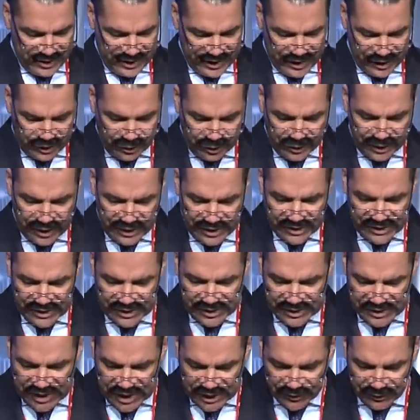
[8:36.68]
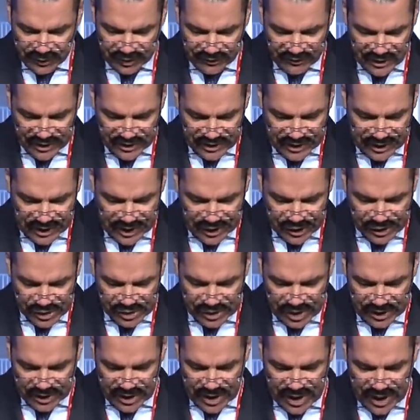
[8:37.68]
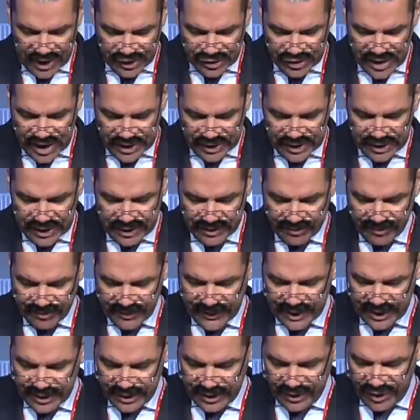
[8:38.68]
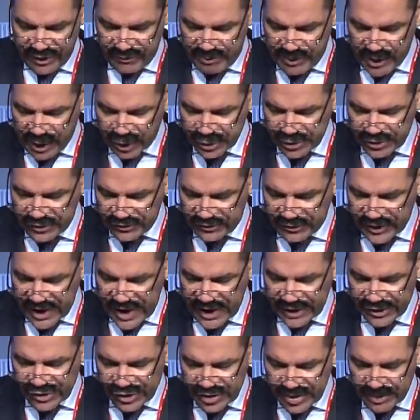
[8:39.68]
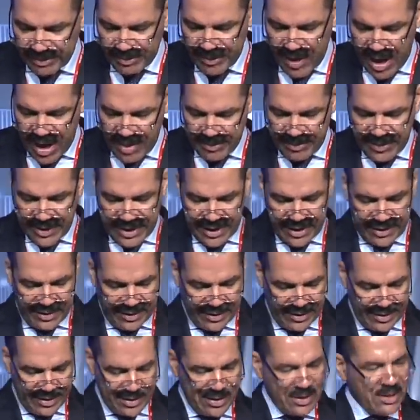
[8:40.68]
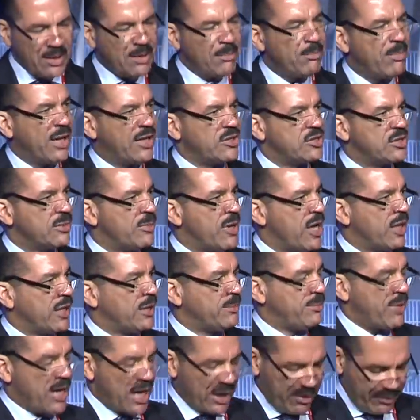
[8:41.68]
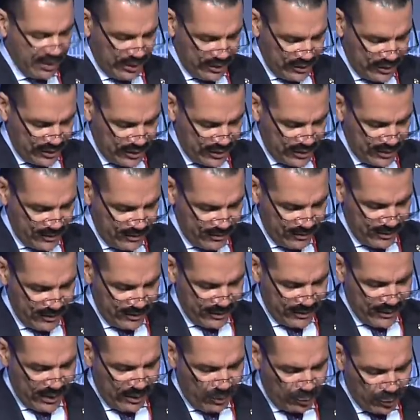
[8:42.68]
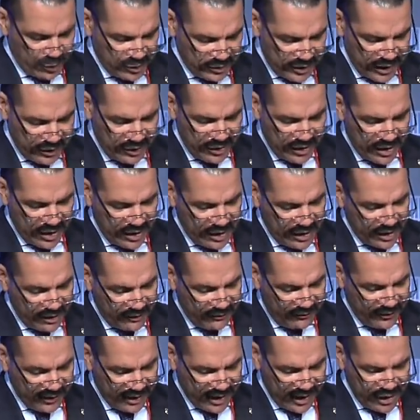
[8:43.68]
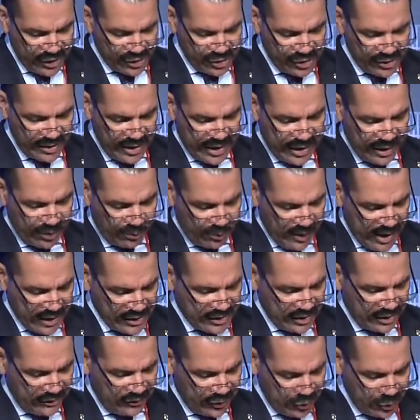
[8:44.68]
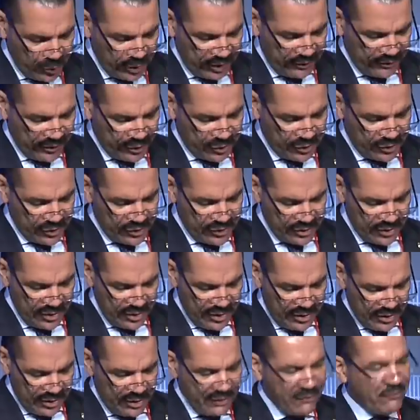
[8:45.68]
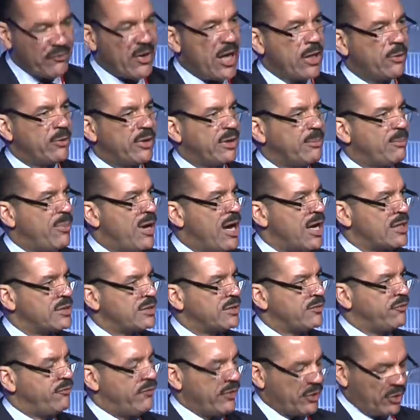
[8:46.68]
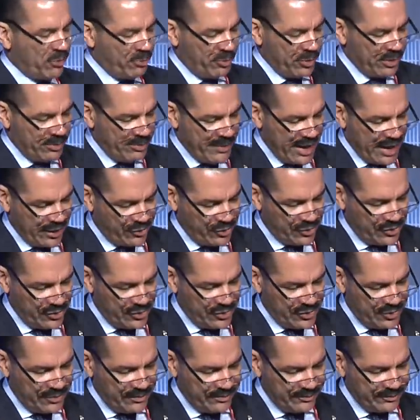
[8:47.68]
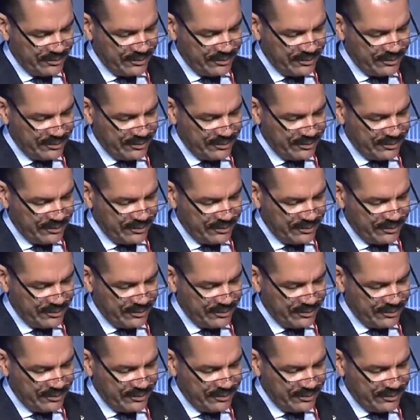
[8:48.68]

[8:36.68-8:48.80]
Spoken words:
including the successful investigation on the hijacking of Belgian flagship Pompeii by Somali pirates, which led to the identification and arrest of two individuals following positive fingerprint matches.